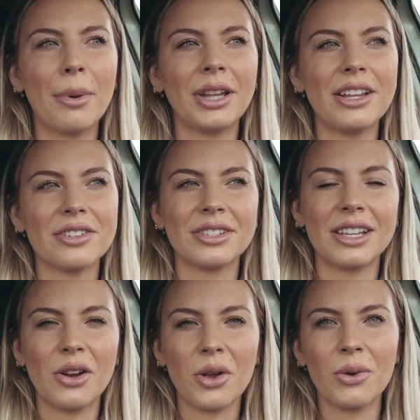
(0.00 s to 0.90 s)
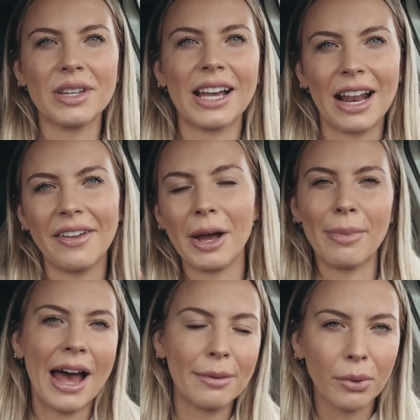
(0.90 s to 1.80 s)
but they just like knew he was like kind of like a
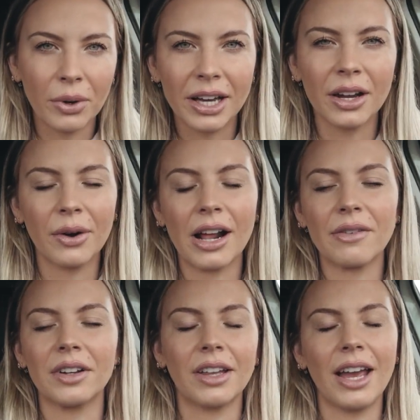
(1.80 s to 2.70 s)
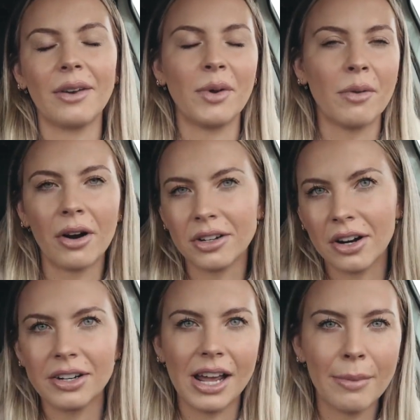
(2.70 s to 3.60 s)
bad boy or whatever, and like, we don't want our
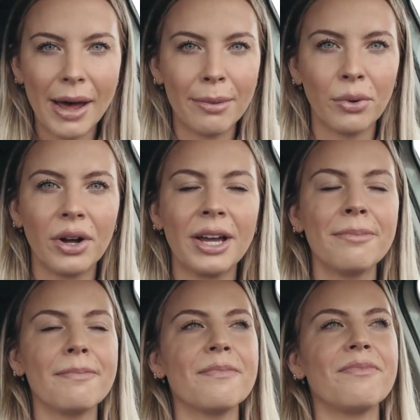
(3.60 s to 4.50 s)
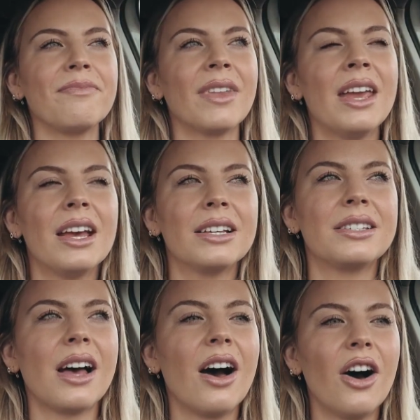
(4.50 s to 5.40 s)
daughter dating a bad boy.
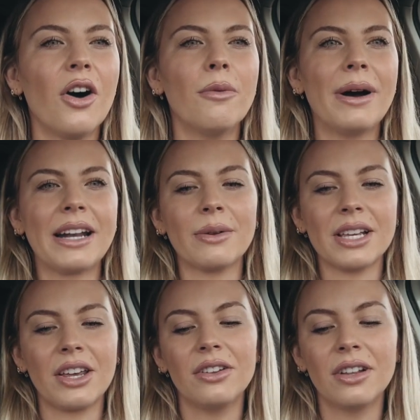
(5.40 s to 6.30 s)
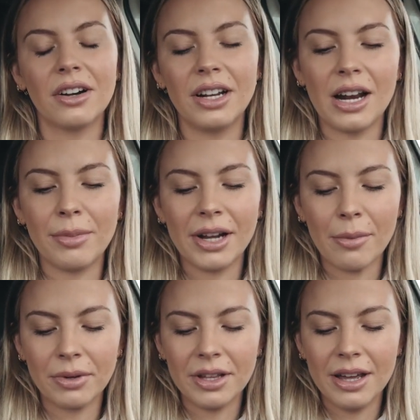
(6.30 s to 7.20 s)
So my dad was like, you literally need to break
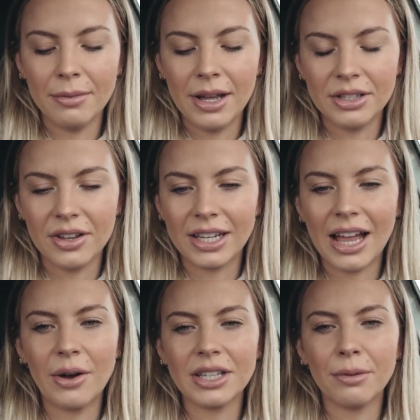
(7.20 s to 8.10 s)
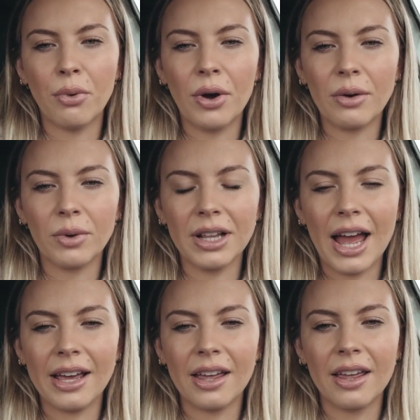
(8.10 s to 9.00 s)
up with him. And so like that was at the point where
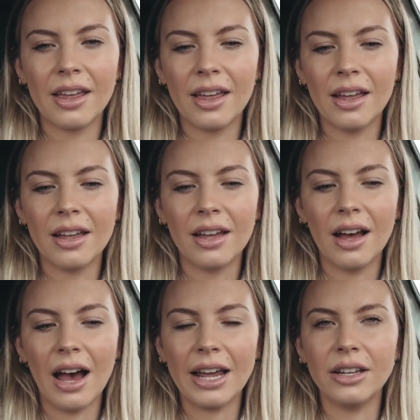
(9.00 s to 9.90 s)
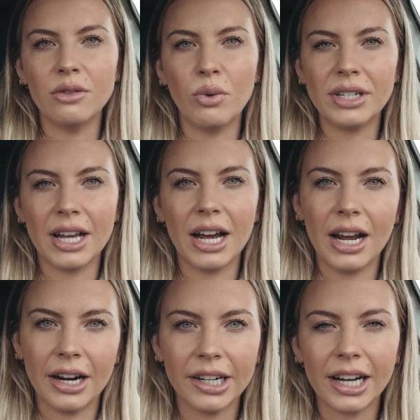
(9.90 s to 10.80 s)
like I went to
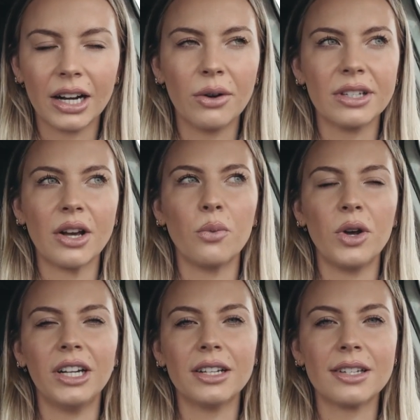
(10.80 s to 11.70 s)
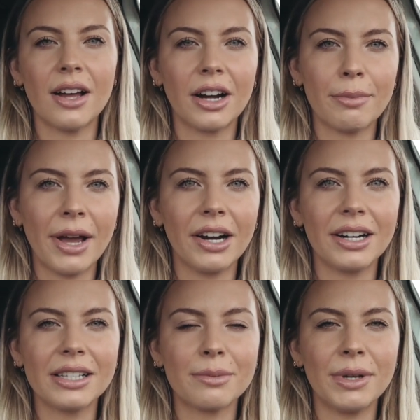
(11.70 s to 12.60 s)
Eric and I was like, we need to tell our
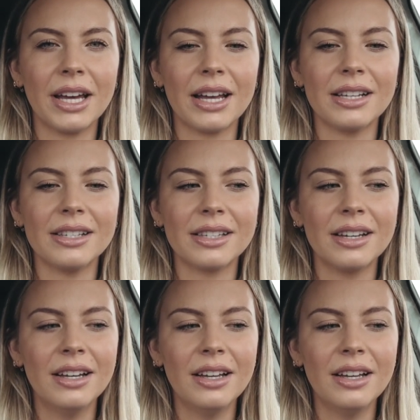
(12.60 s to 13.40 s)
parents, because